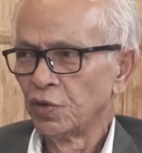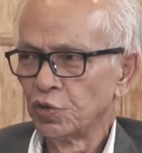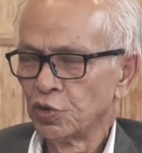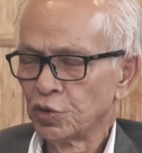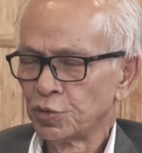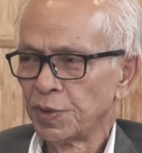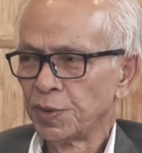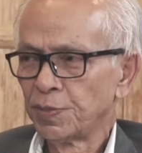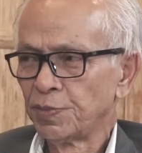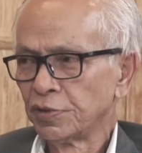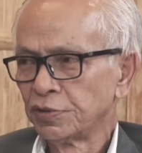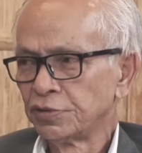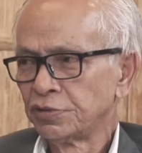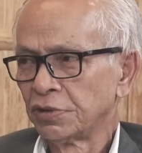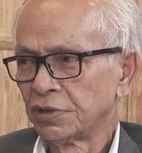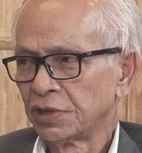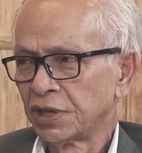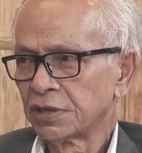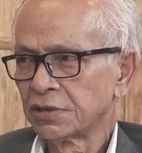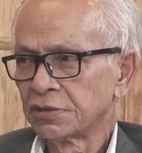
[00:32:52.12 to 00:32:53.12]
those people
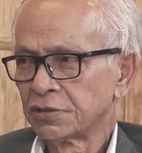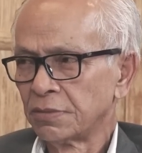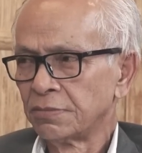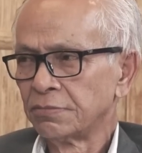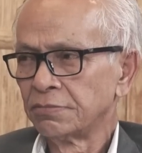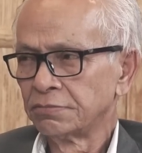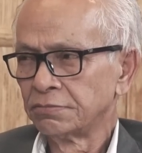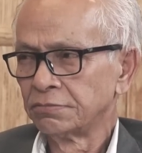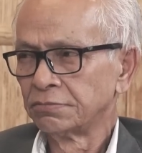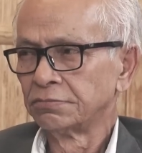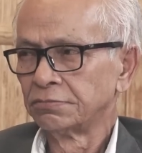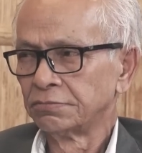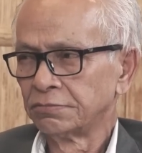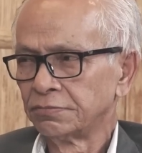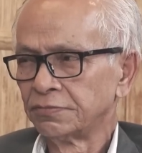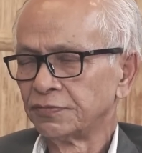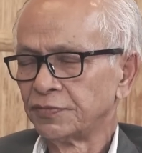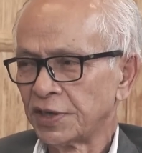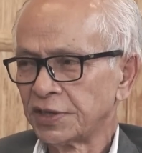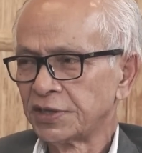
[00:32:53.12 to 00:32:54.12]
should get
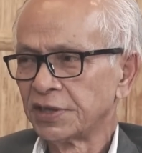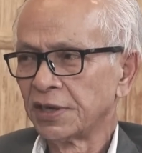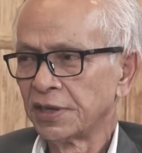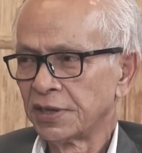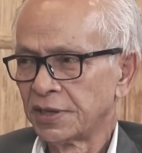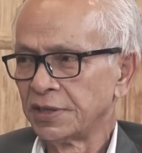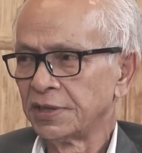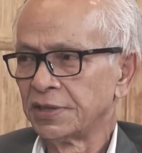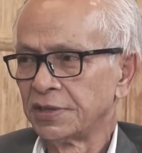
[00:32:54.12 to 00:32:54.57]
some facilities.